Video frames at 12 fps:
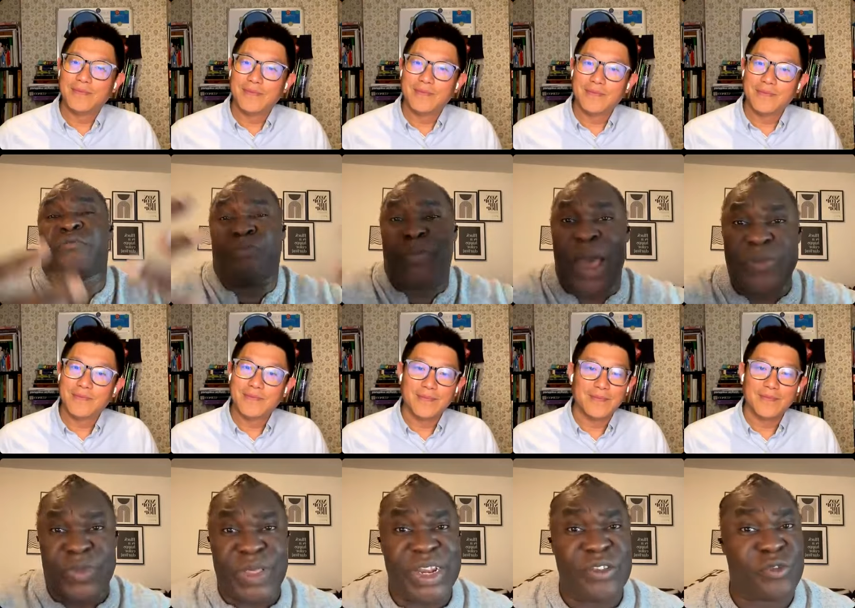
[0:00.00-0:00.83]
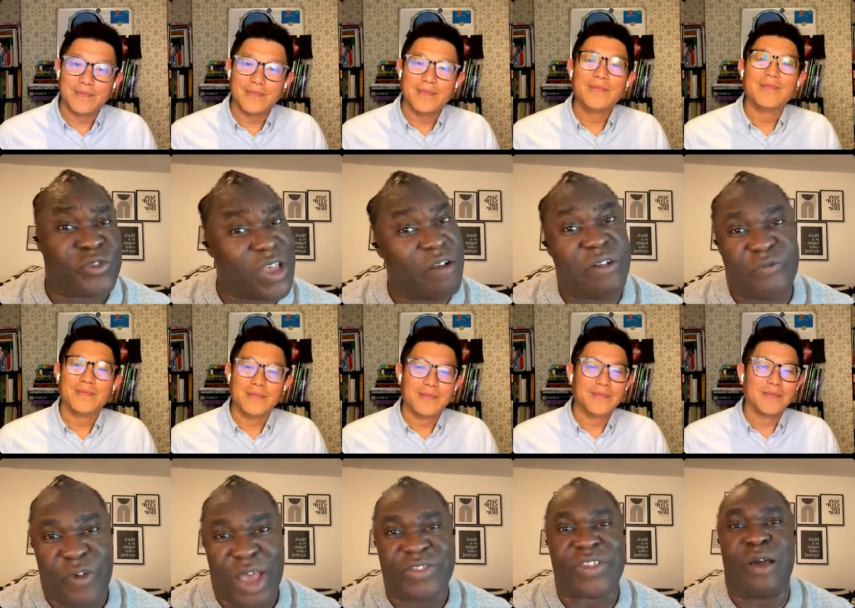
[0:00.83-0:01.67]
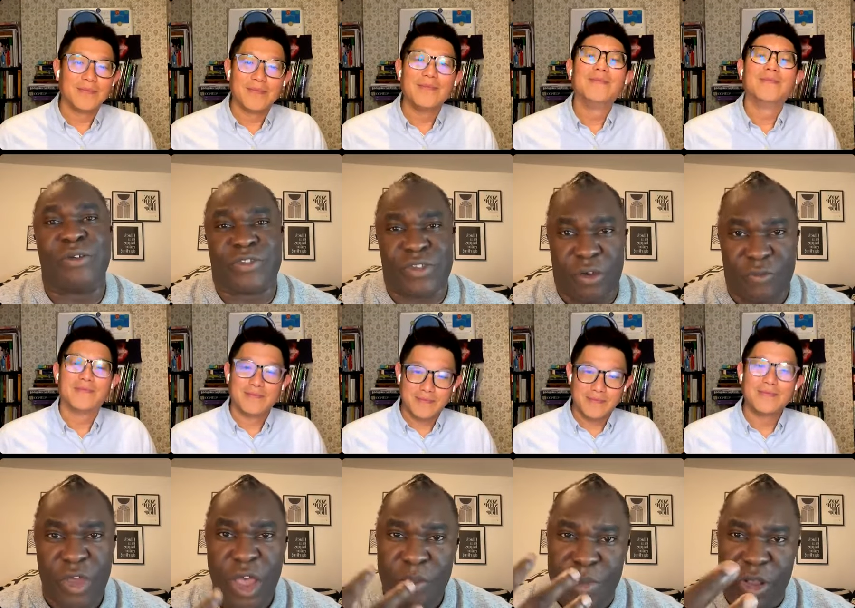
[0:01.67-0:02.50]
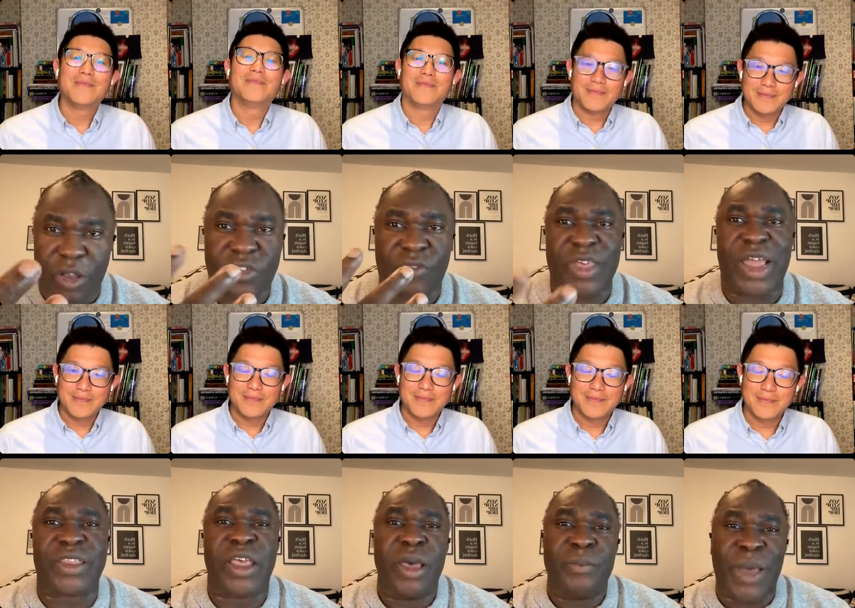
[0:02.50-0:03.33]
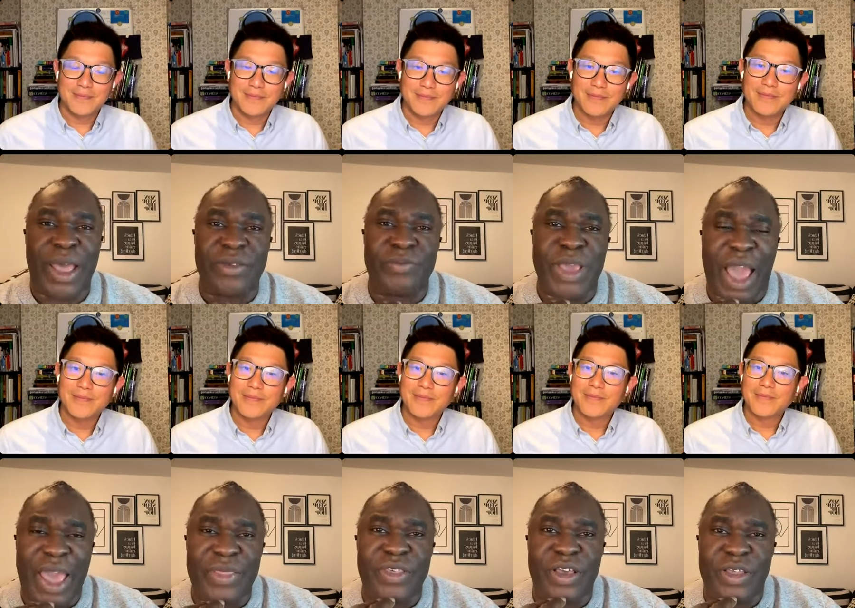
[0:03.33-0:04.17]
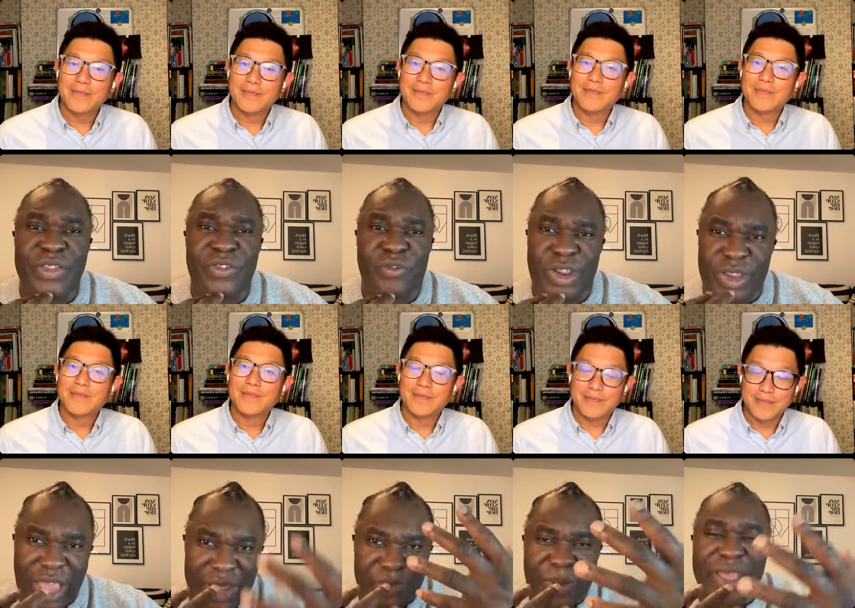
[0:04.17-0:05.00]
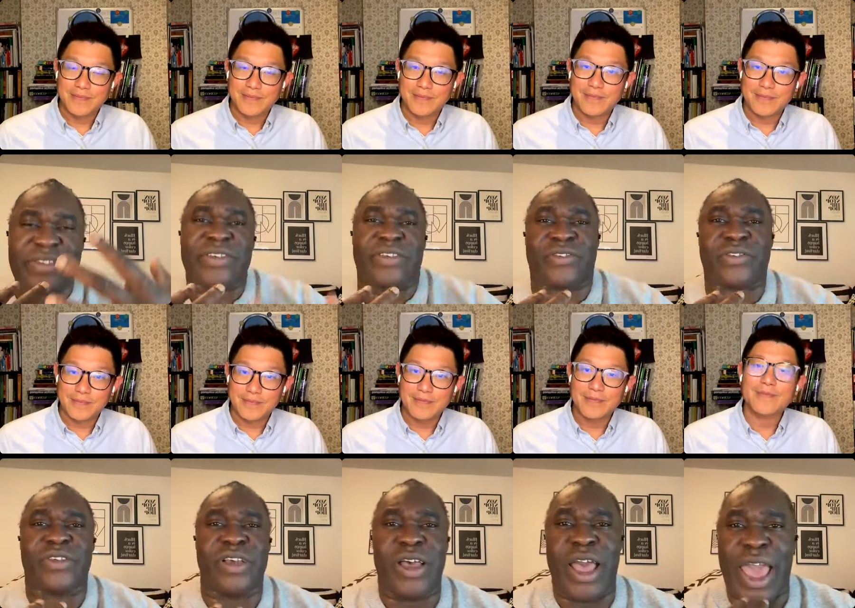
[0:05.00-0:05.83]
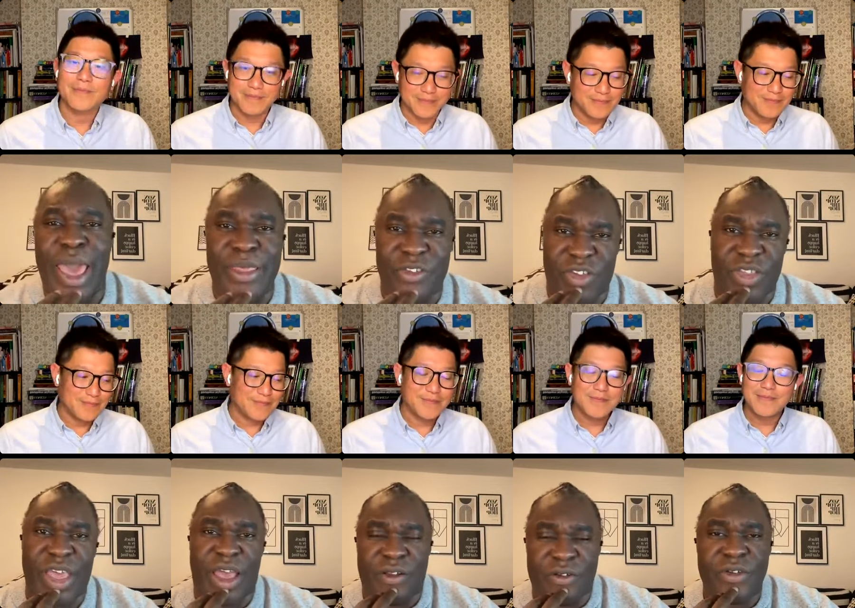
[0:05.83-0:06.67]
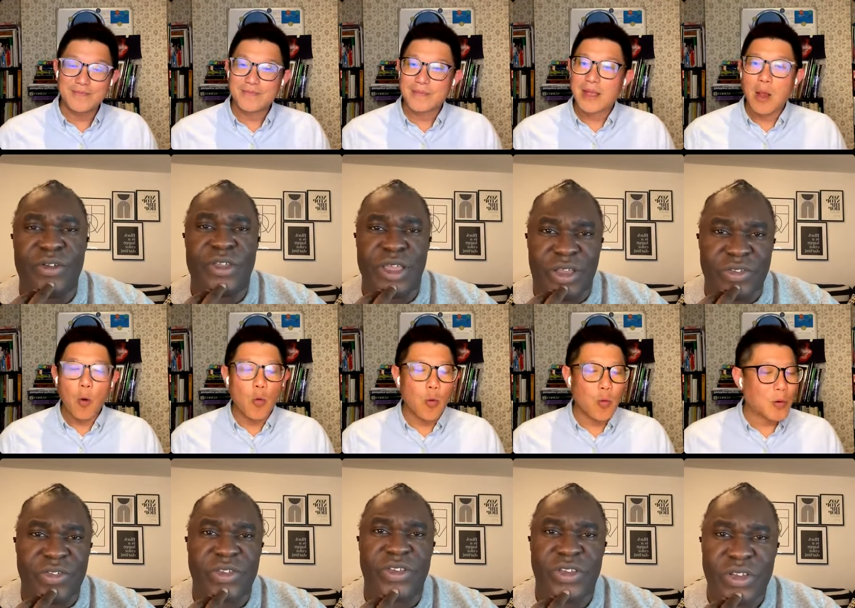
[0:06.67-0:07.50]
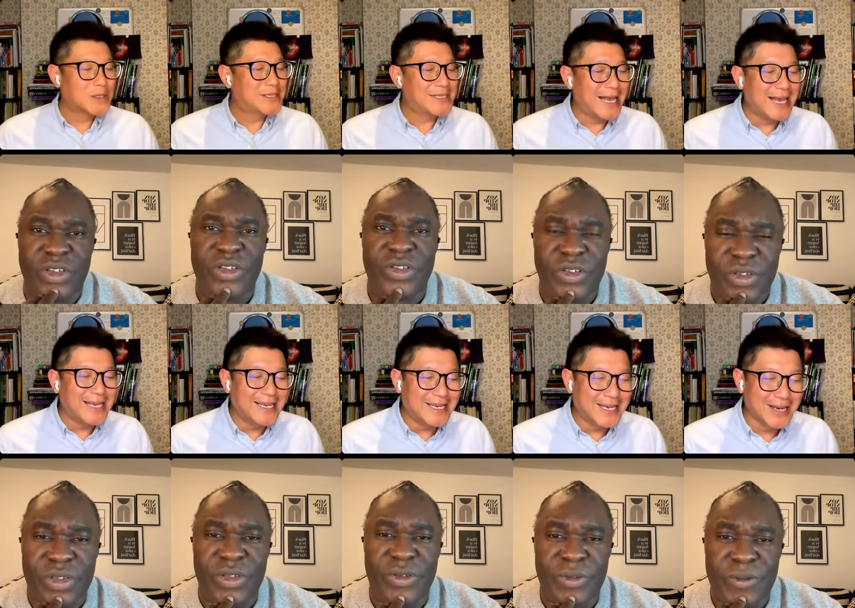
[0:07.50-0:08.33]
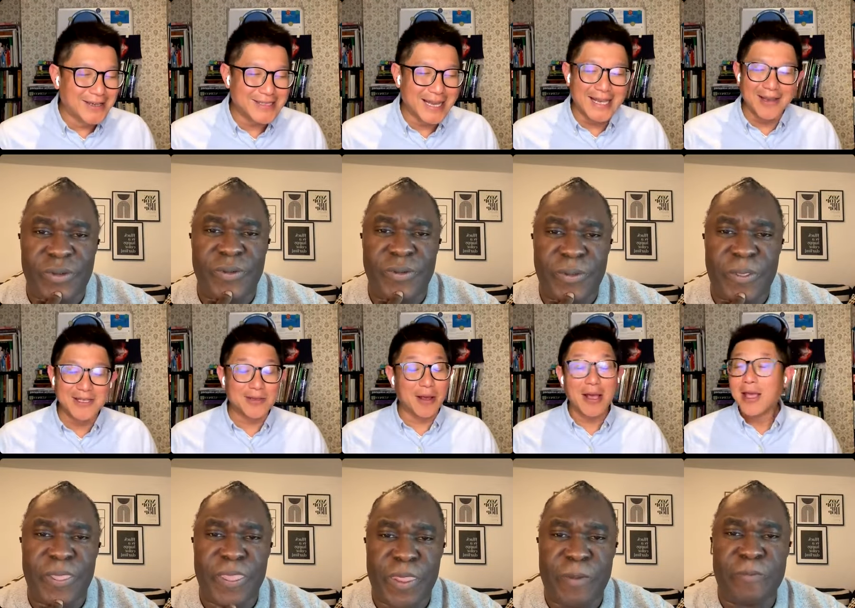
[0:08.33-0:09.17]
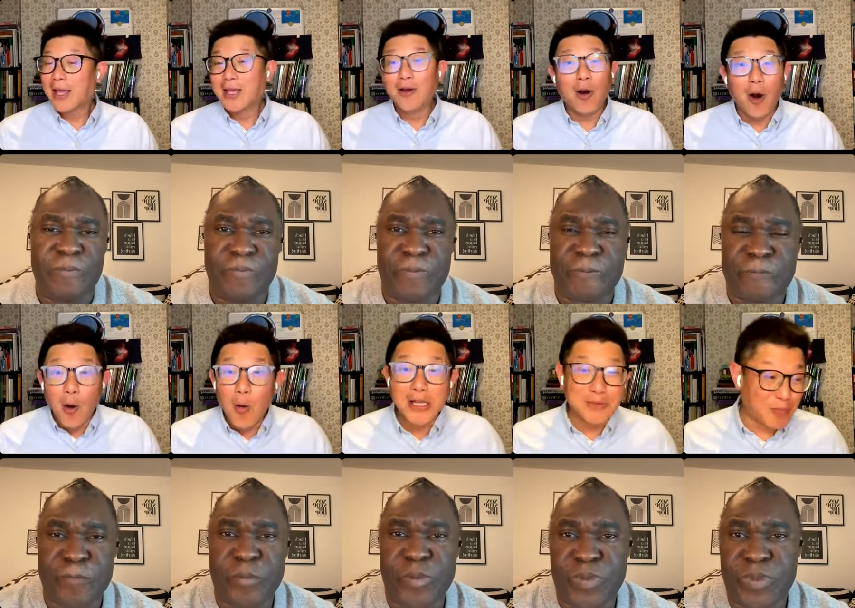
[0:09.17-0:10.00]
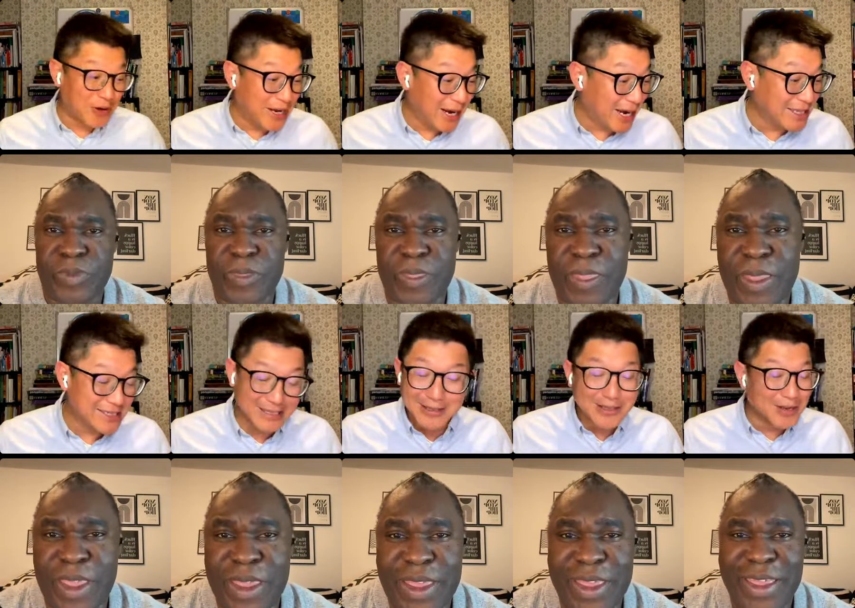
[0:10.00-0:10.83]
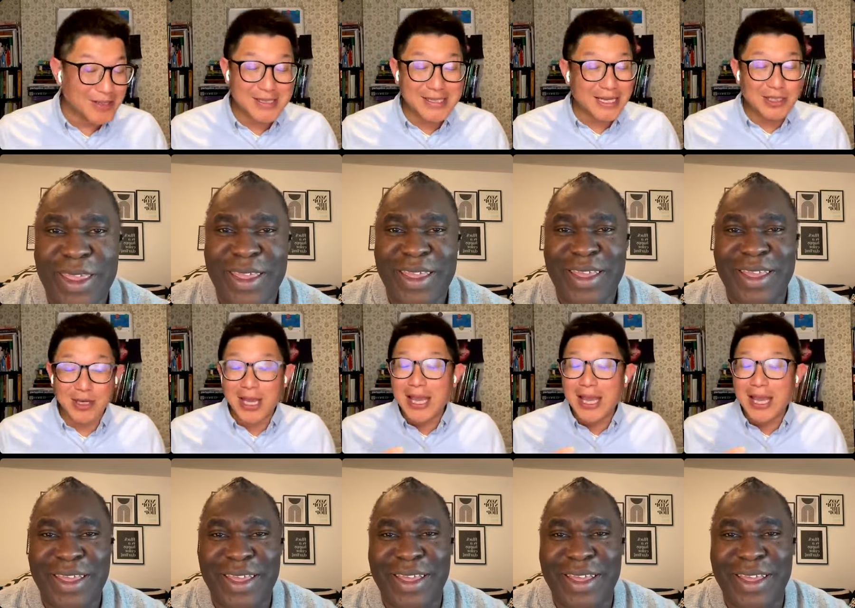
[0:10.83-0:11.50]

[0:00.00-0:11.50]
Speaker 1: of perhaps needing to sacrifice ourselves because of that pi- behind the screen, that Pisces uh,
Speaker 2: energy mm-hmm. there. Yes. Thank yeah. you, thank you, Surya. You always bring us, you know, such